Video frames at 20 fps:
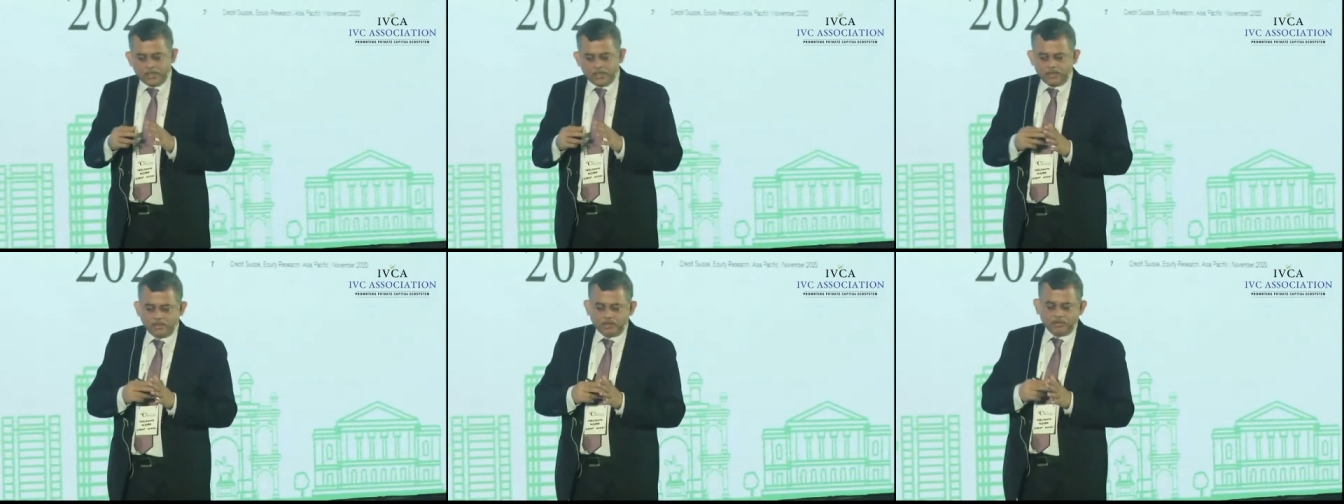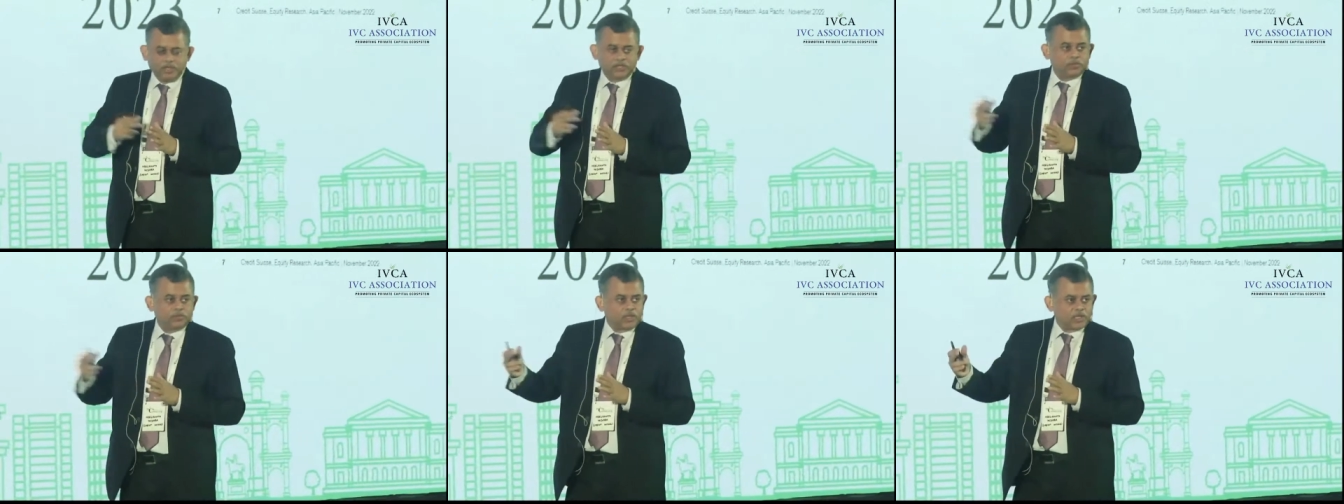so
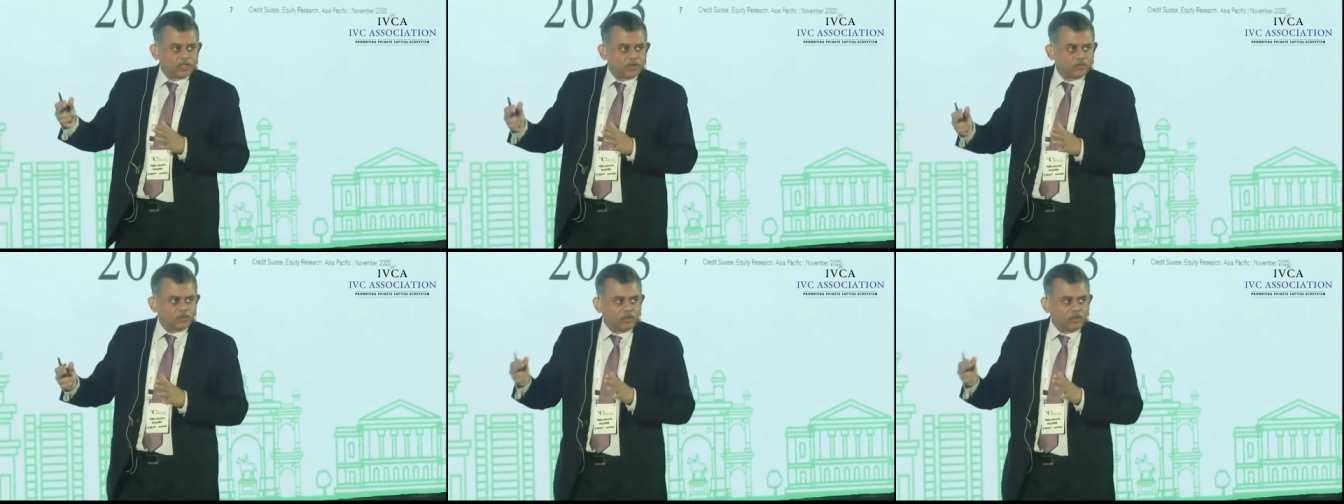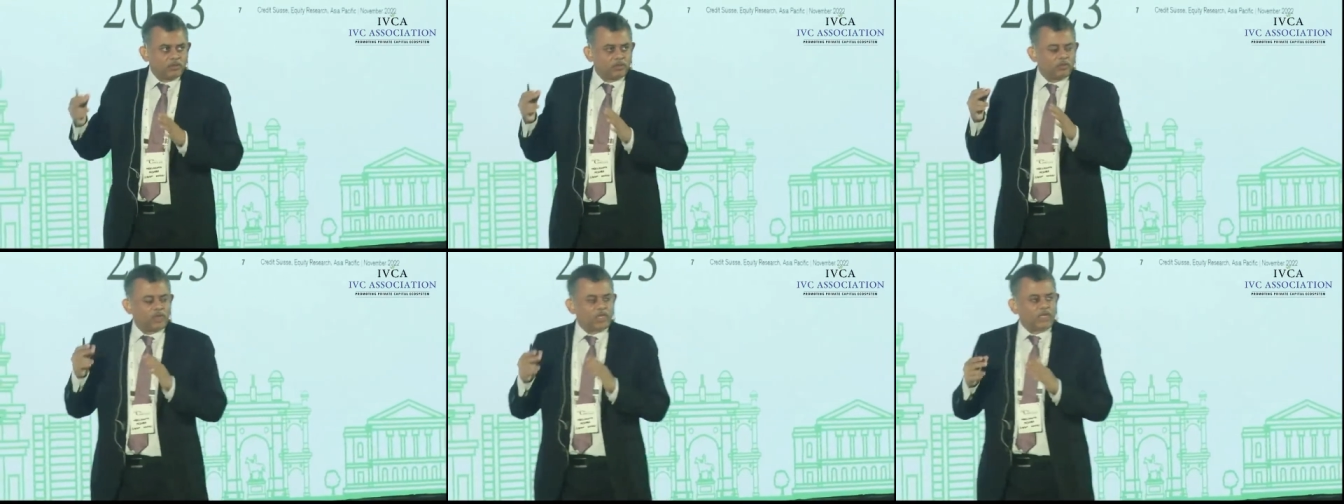there is a lot
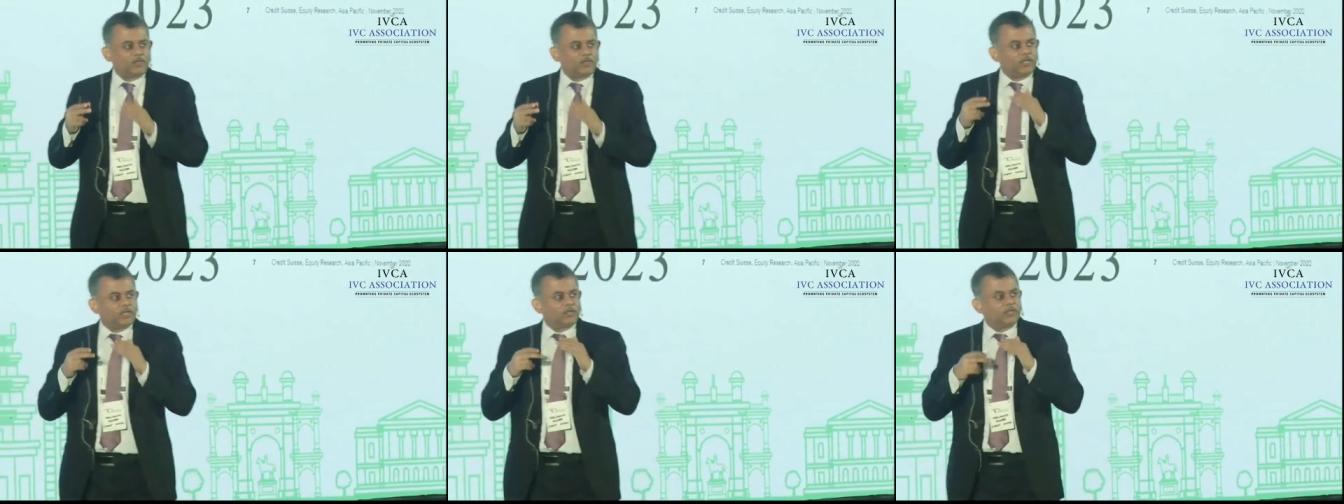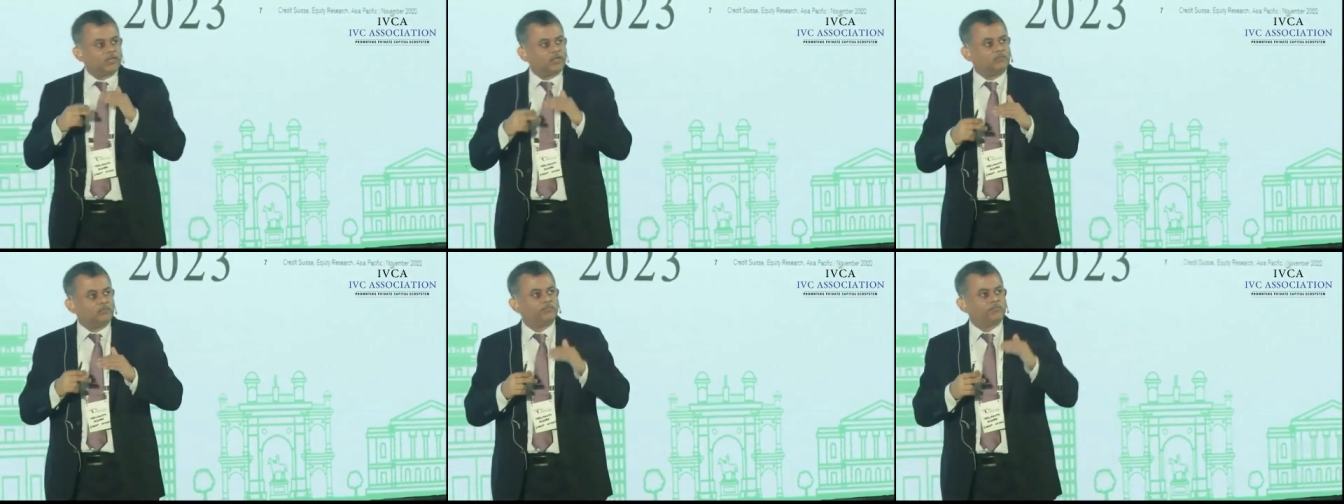of debate
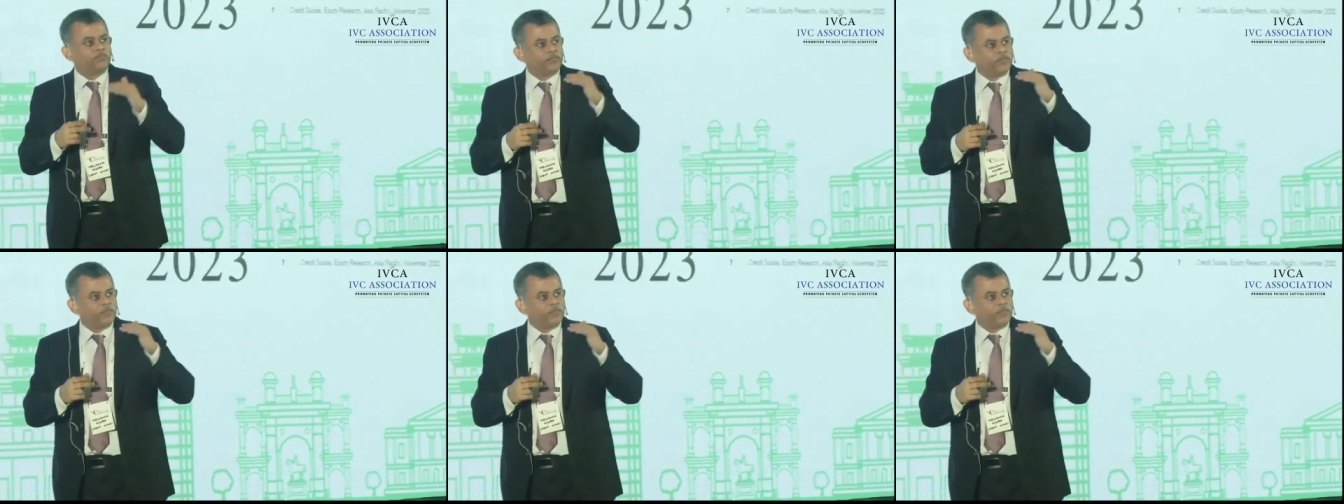around